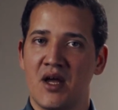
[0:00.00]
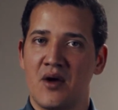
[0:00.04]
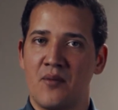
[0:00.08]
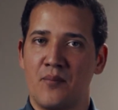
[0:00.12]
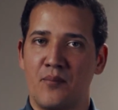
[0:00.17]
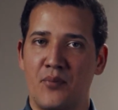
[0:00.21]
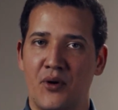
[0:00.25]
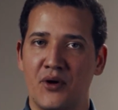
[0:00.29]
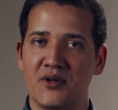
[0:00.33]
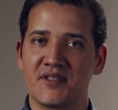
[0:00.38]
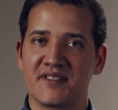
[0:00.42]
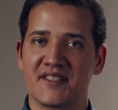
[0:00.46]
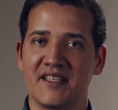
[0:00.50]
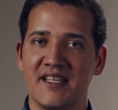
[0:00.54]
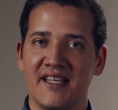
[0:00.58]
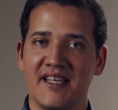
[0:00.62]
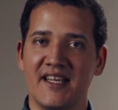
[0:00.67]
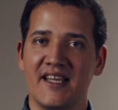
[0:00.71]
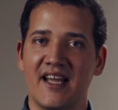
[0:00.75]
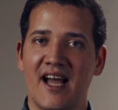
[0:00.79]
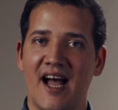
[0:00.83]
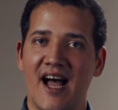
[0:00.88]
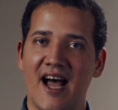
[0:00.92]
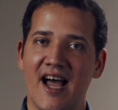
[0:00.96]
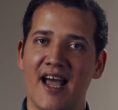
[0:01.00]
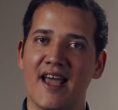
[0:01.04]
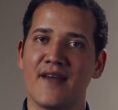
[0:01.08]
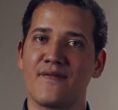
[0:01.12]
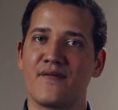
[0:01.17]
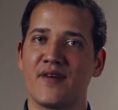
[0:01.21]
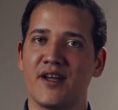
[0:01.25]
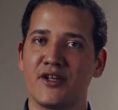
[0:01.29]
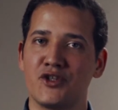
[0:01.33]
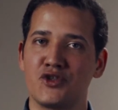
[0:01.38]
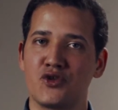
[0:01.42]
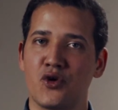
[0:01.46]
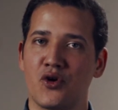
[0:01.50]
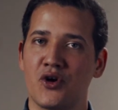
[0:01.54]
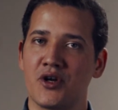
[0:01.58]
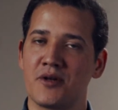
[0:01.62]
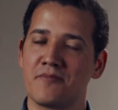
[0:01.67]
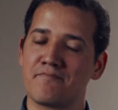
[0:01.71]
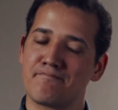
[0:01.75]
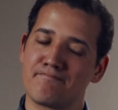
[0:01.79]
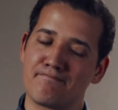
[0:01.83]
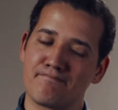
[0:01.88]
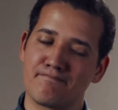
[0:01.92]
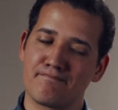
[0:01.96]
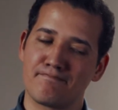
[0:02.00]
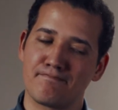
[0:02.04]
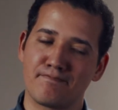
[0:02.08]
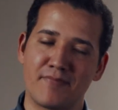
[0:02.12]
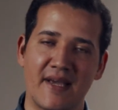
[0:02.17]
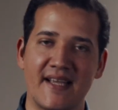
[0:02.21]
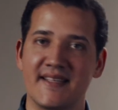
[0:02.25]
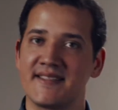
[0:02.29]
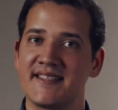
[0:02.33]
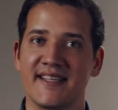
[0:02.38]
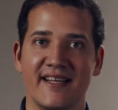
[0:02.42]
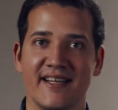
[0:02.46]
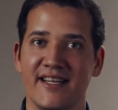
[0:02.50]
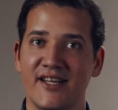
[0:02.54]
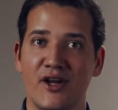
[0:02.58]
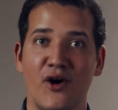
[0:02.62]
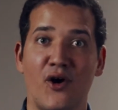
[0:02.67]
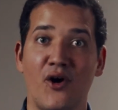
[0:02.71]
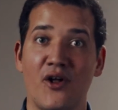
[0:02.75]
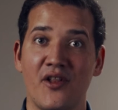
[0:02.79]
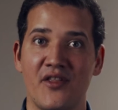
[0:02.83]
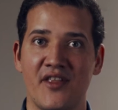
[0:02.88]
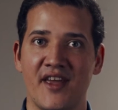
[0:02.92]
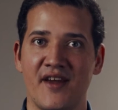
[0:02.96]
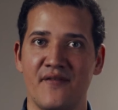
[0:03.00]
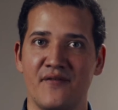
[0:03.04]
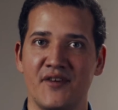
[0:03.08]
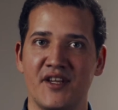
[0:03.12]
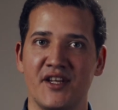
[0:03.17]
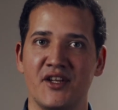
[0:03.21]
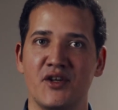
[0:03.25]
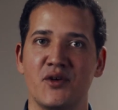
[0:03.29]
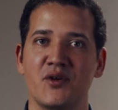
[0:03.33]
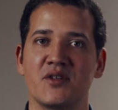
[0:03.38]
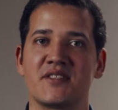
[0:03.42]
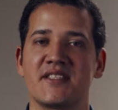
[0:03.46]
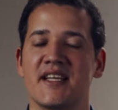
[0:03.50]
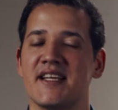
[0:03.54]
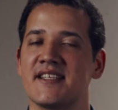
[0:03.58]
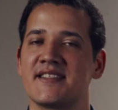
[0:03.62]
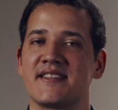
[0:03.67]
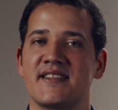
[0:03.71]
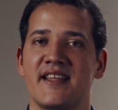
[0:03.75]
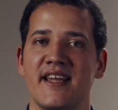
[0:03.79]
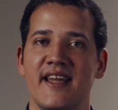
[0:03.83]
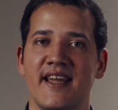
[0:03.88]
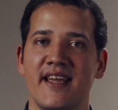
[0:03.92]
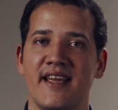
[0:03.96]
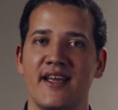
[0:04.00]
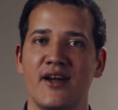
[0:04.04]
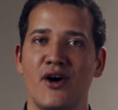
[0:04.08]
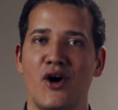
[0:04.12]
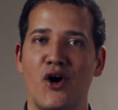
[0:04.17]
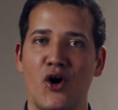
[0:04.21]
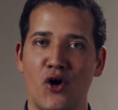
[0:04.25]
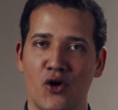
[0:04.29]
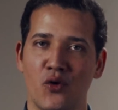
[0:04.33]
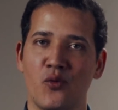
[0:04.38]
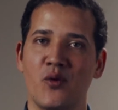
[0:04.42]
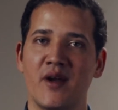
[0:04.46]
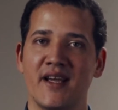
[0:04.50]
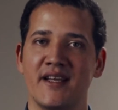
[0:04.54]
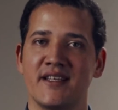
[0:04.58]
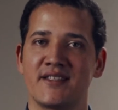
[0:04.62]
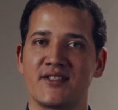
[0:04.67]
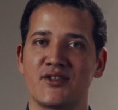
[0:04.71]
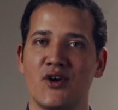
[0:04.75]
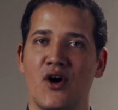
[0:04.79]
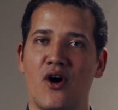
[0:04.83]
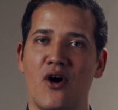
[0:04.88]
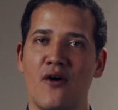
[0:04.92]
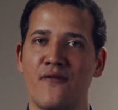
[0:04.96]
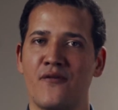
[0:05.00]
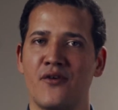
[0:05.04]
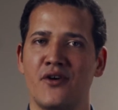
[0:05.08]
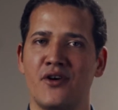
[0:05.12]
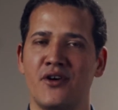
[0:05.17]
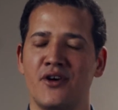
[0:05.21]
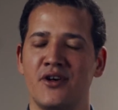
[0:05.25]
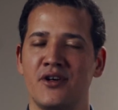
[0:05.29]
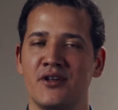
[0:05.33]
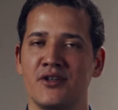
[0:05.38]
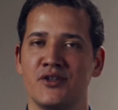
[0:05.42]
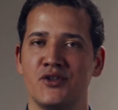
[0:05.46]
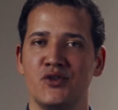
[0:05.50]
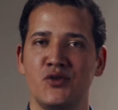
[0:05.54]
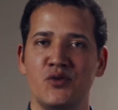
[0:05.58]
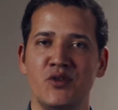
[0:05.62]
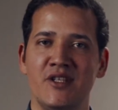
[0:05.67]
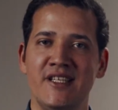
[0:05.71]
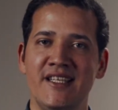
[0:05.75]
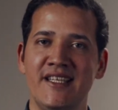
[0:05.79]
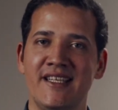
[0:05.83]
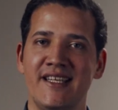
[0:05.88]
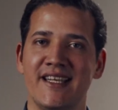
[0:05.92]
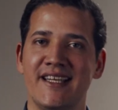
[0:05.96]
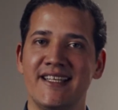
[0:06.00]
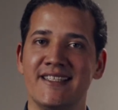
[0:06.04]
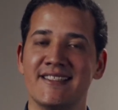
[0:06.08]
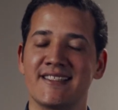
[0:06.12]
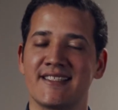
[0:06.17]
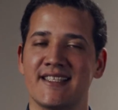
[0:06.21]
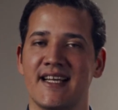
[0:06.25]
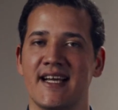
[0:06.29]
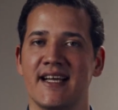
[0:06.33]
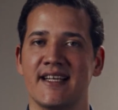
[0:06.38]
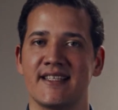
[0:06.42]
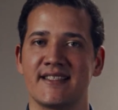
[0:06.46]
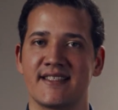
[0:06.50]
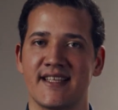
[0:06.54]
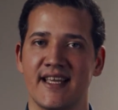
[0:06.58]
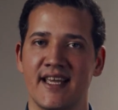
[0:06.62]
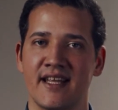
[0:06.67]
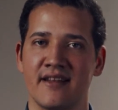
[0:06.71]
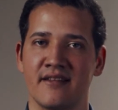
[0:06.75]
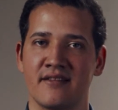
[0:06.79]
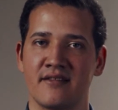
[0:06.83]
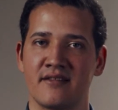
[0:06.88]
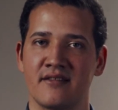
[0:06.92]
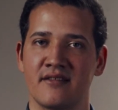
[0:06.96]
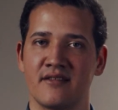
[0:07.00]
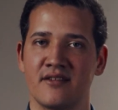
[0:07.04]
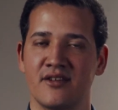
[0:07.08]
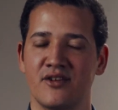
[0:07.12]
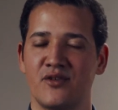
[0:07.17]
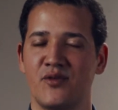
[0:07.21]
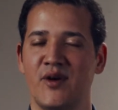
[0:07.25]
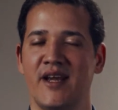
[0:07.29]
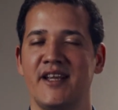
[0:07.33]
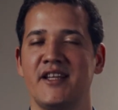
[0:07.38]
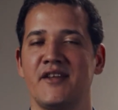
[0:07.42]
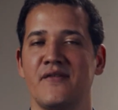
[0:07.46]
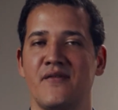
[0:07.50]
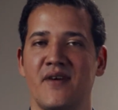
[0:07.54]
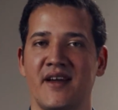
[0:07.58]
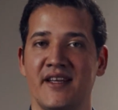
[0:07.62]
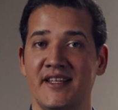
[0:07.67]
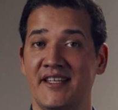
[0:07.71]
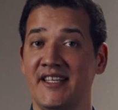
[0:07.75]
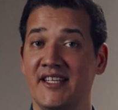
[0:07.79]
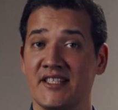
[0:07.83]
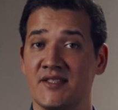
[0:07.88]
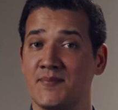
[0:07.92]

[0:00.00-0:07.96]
Personally, I've enjoyed basically all their videos as they always offer unique insights and creative ideas.